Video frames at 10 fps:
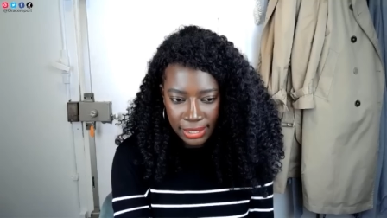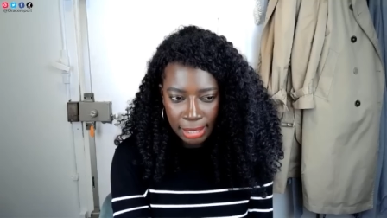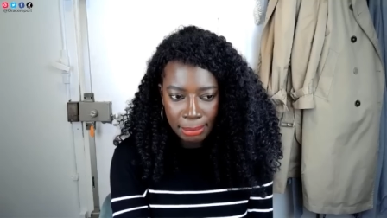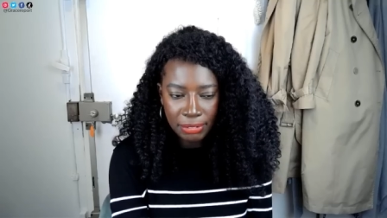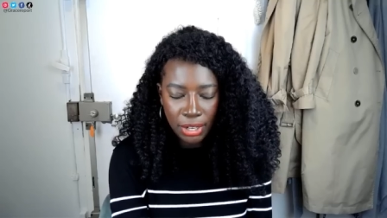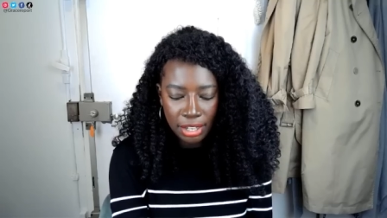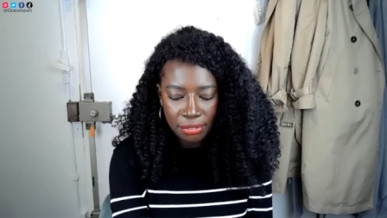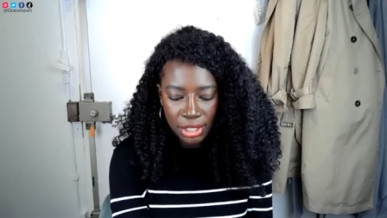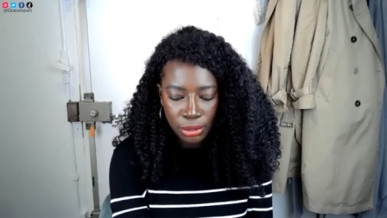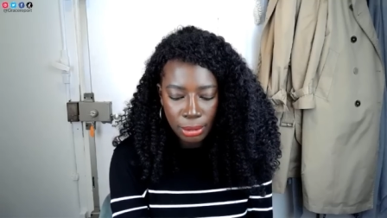I've got a
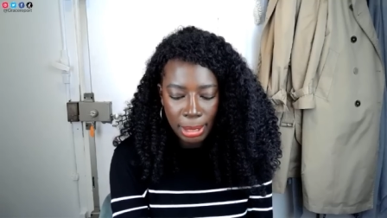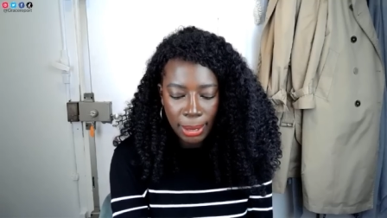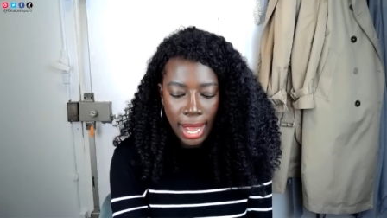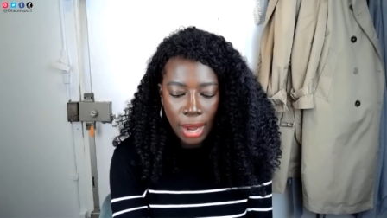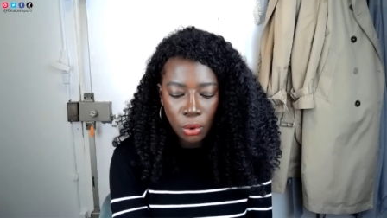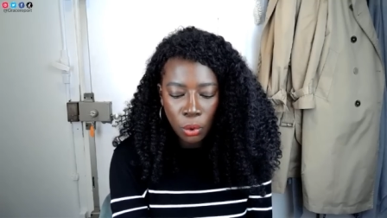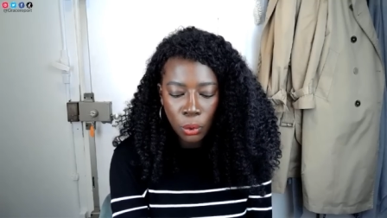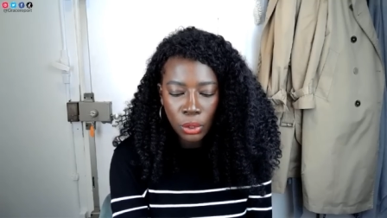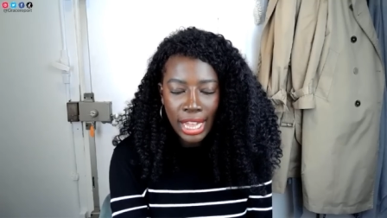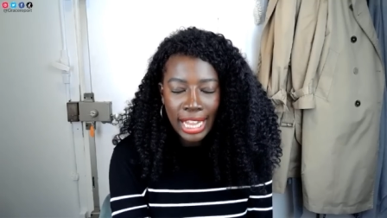video about how
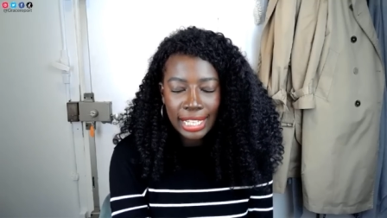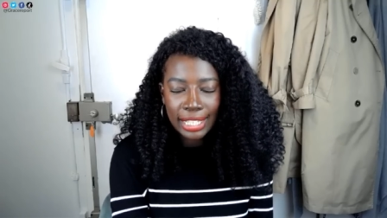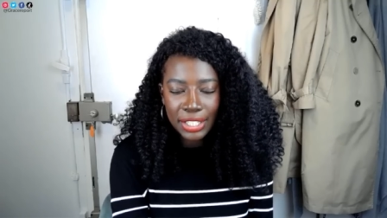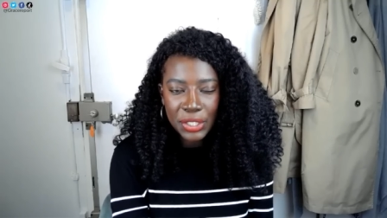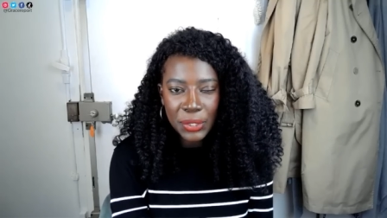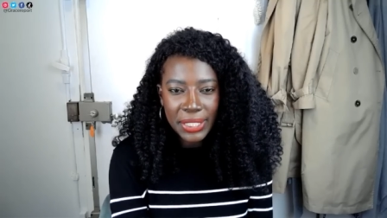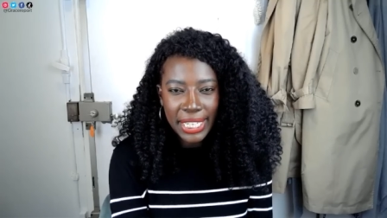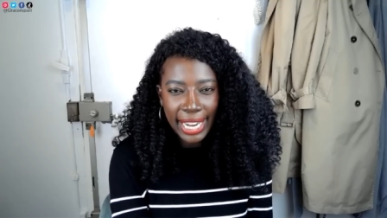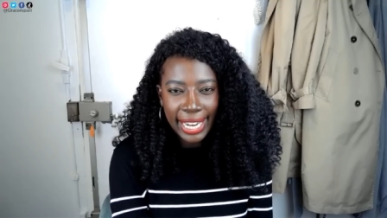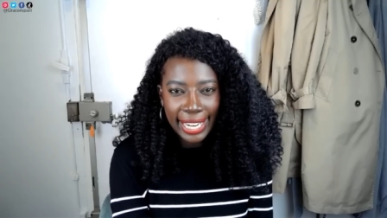Cole
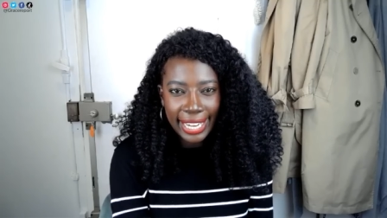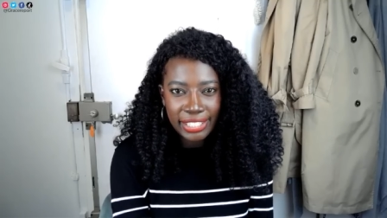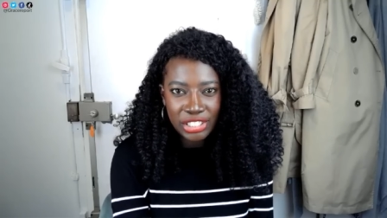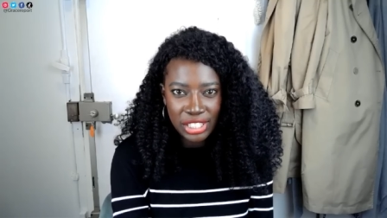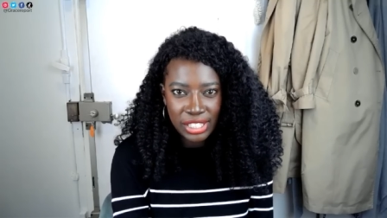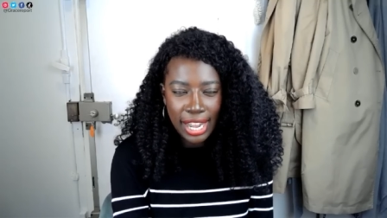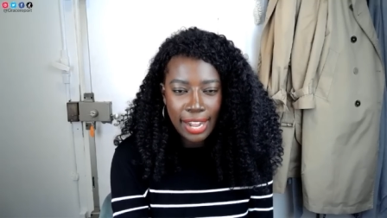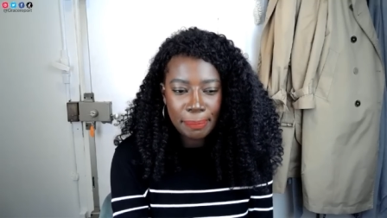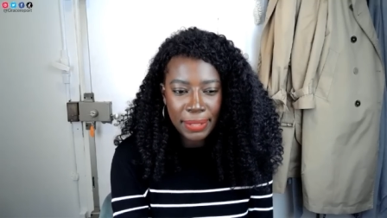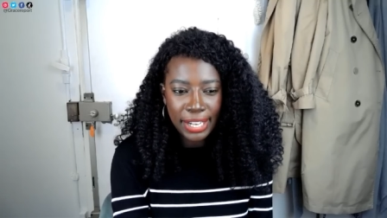literally engages,
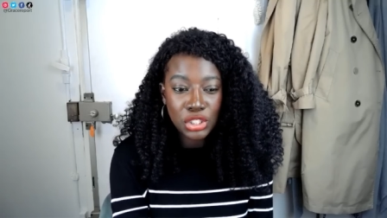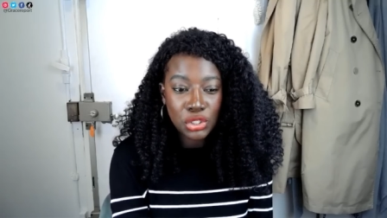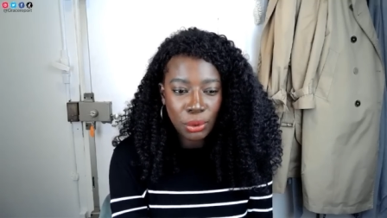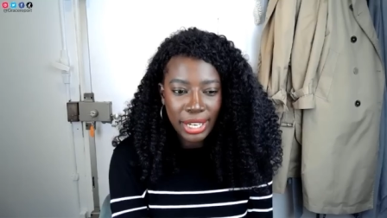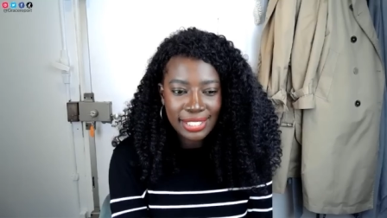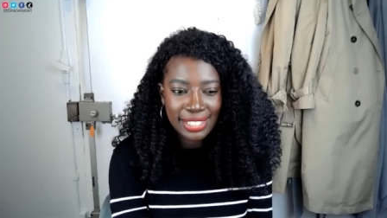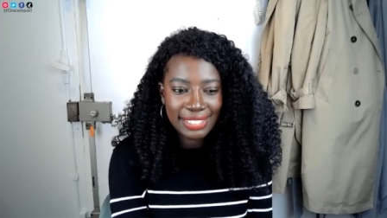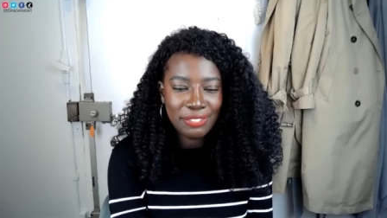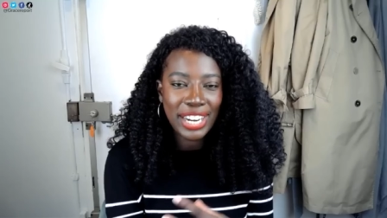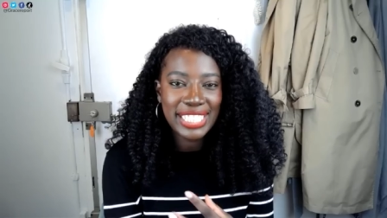um, enjoys. He
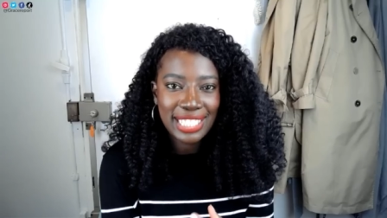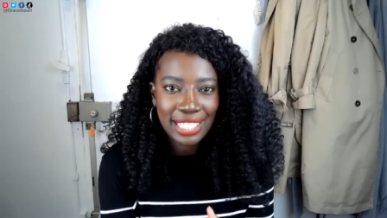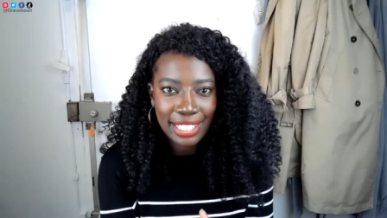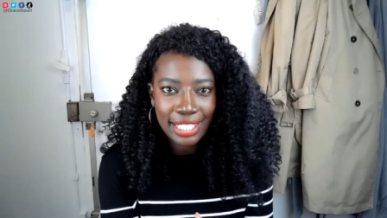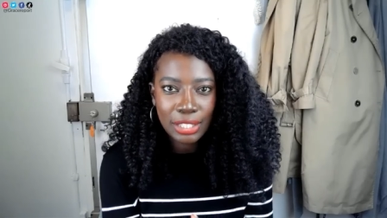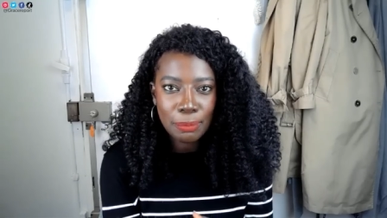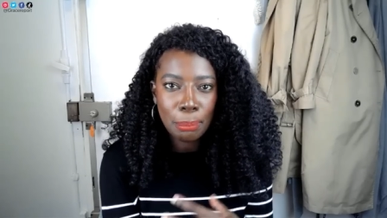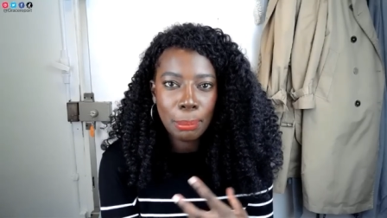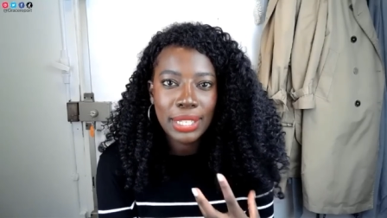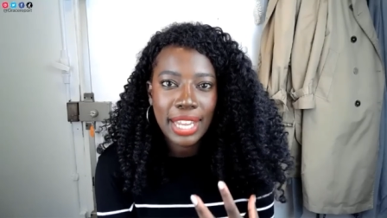finds glee,
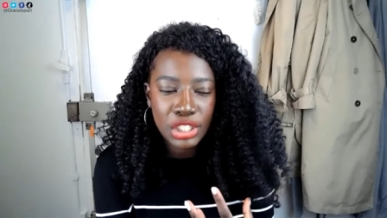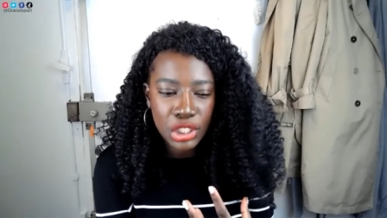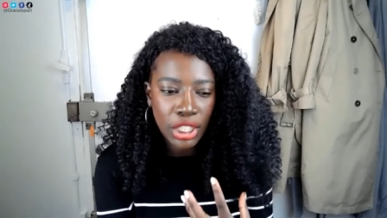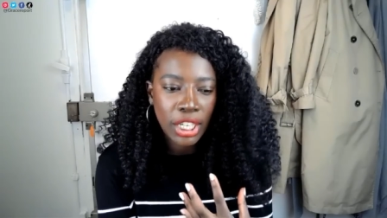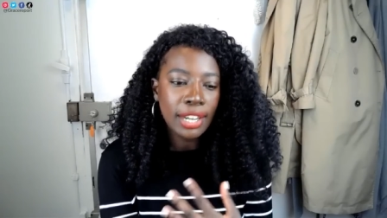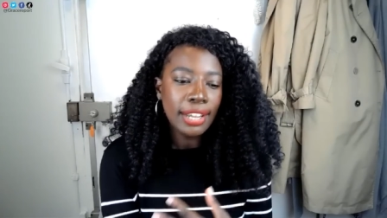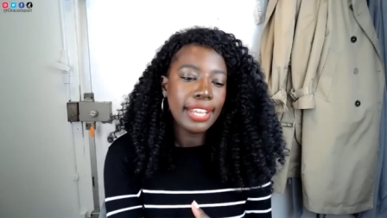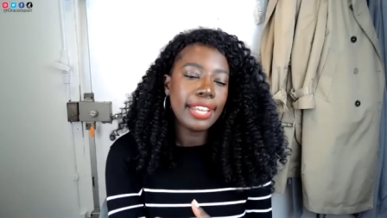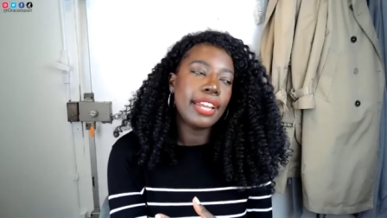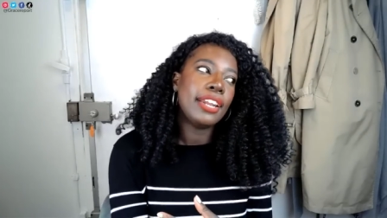pleasure
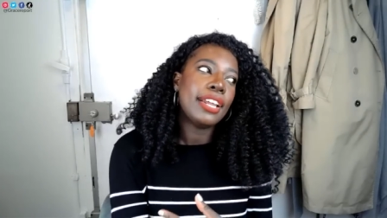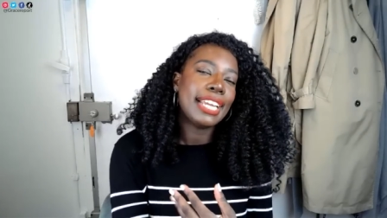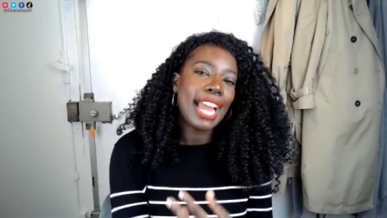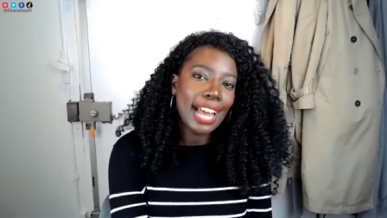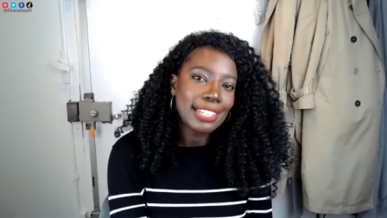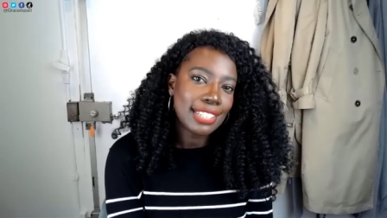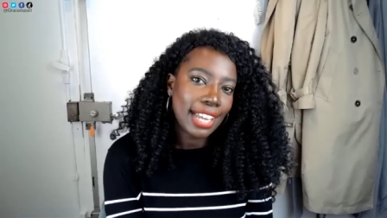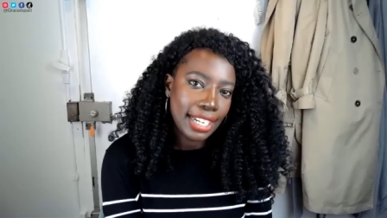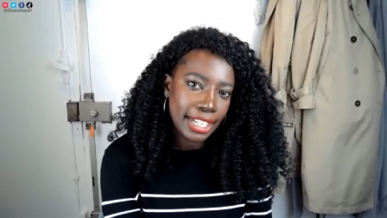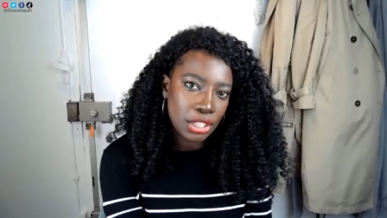in
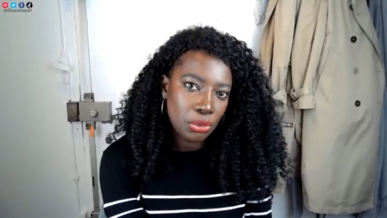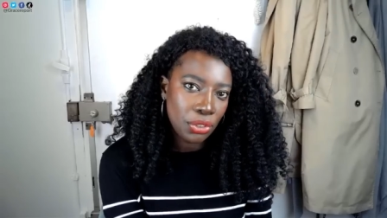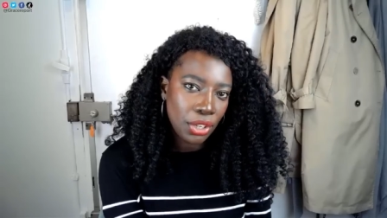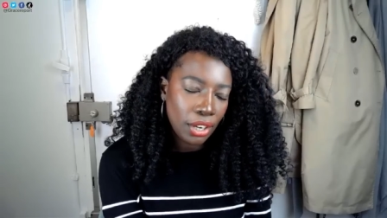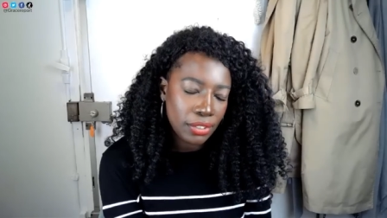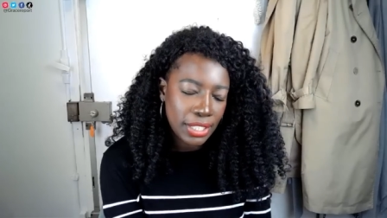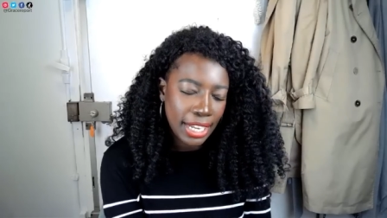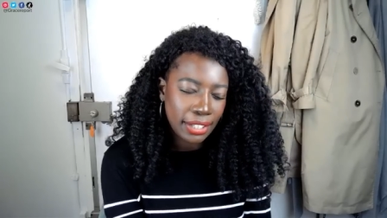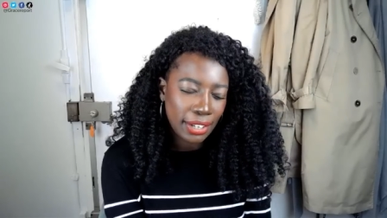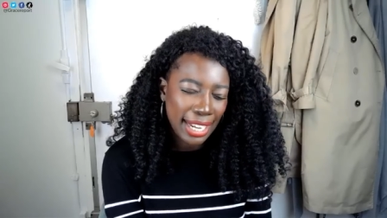gaslighting his fiance.
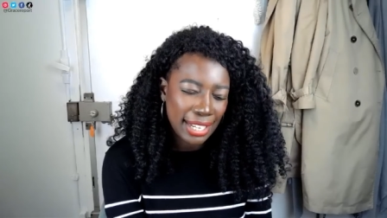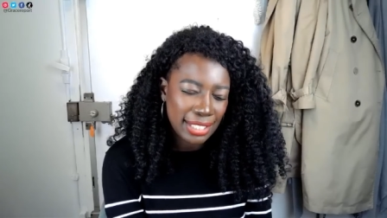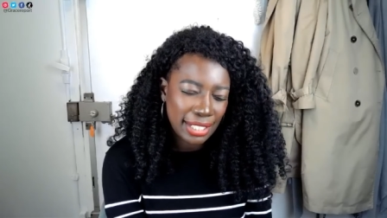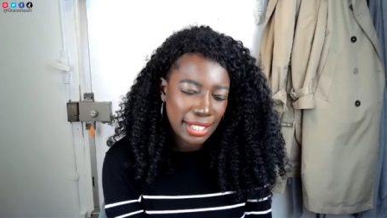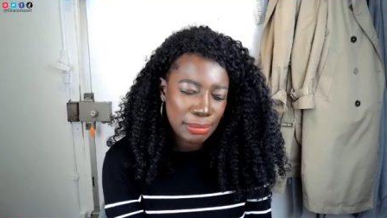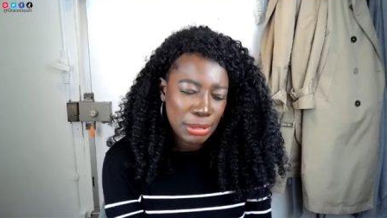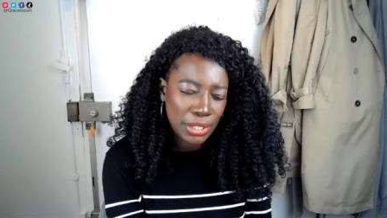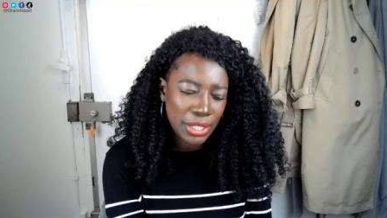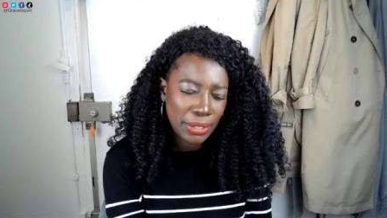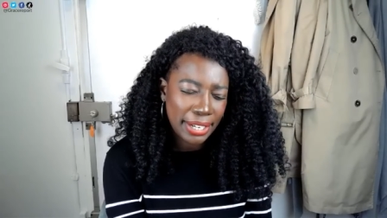Not gaslighting. I'm
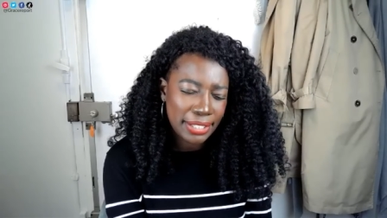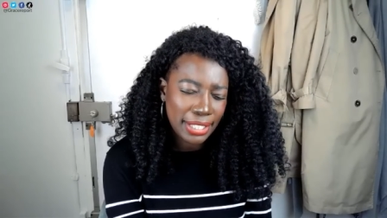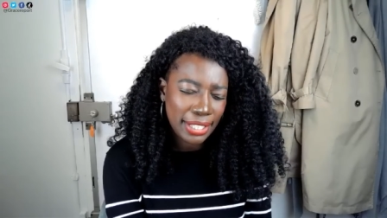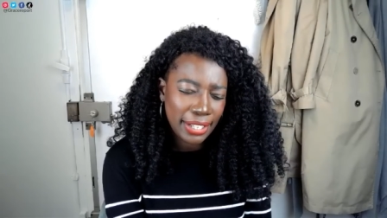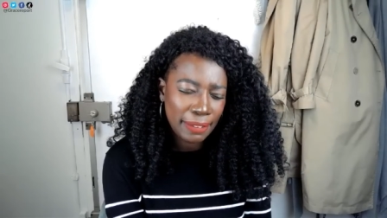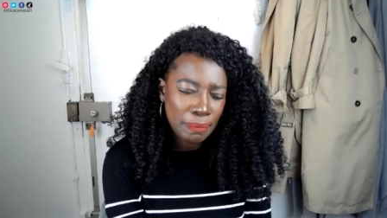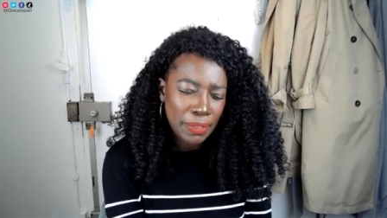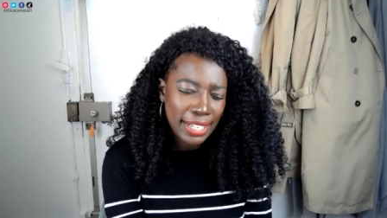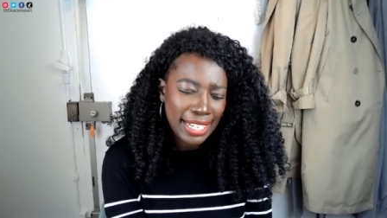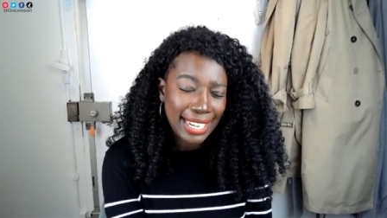sorry, you guys. In
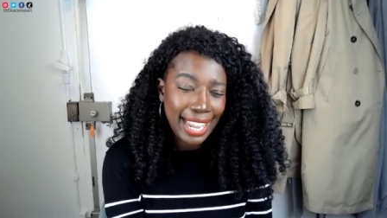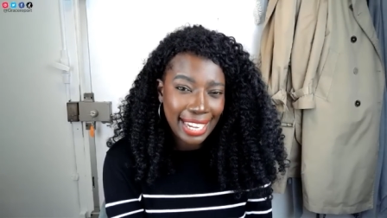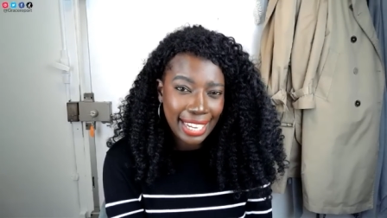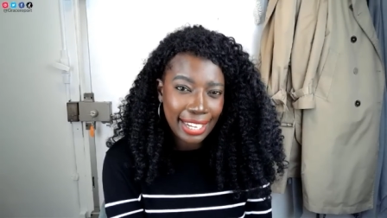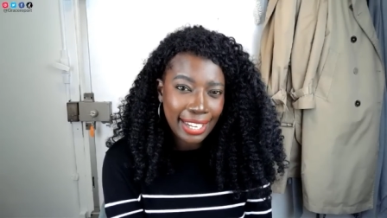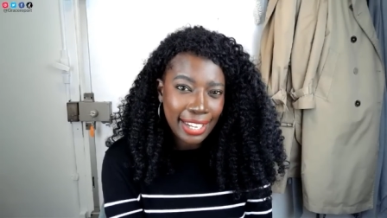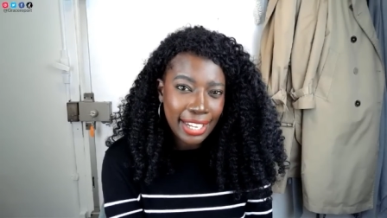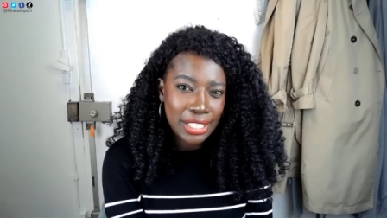negging his